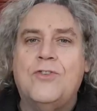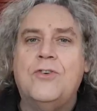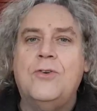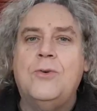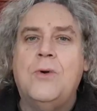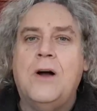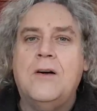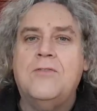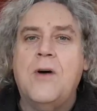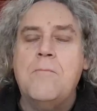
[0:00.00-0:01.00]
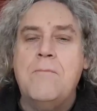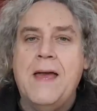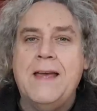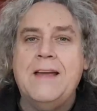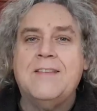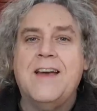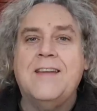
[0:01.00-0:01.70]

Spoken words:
to have made